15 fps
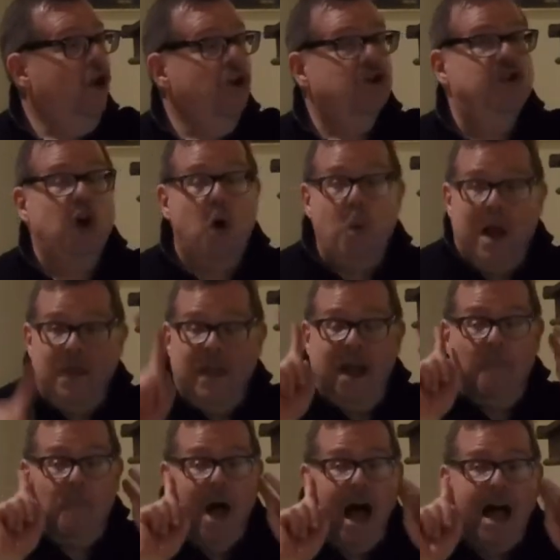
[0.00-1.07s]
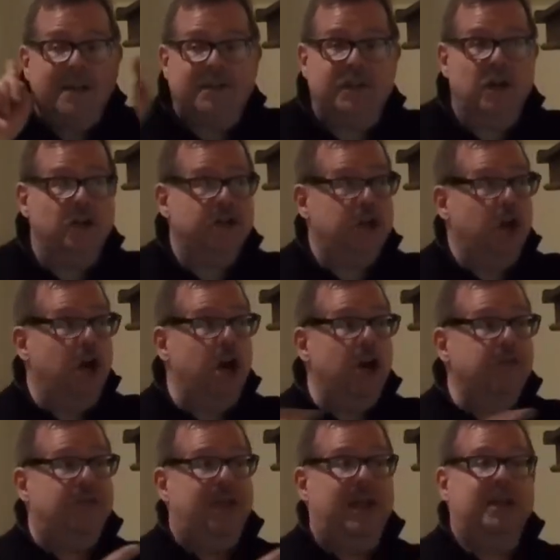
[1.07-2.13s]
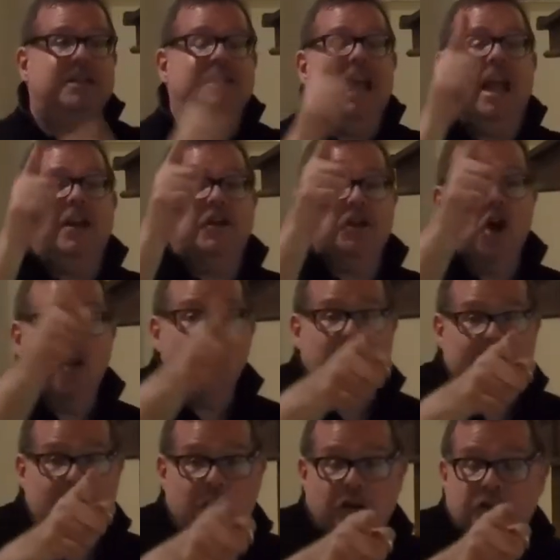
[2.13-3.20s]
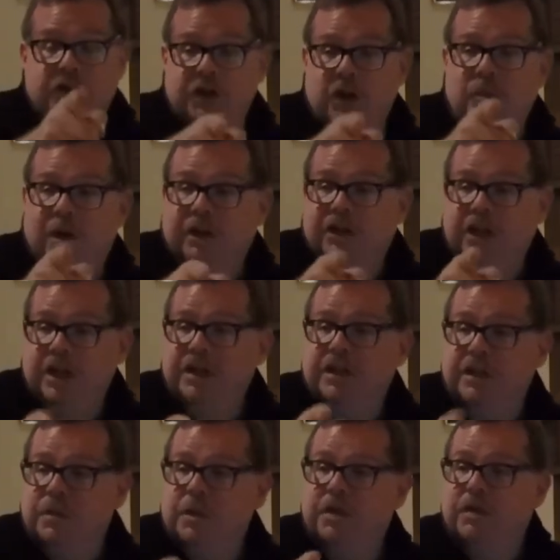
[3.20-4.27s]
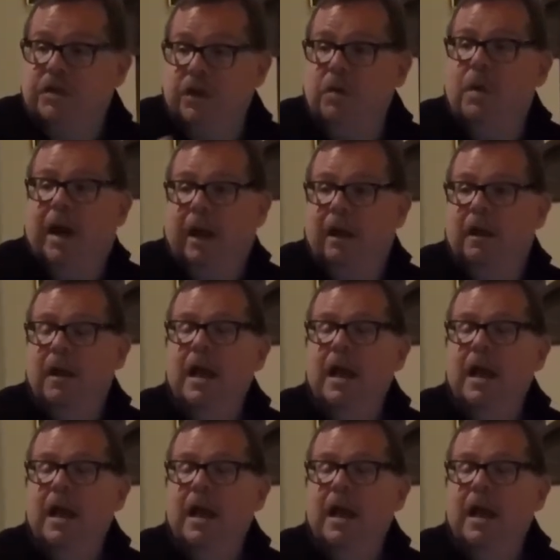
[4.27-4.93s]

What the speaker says: So when the apostles heard this, they totally understood what Jesus was doing.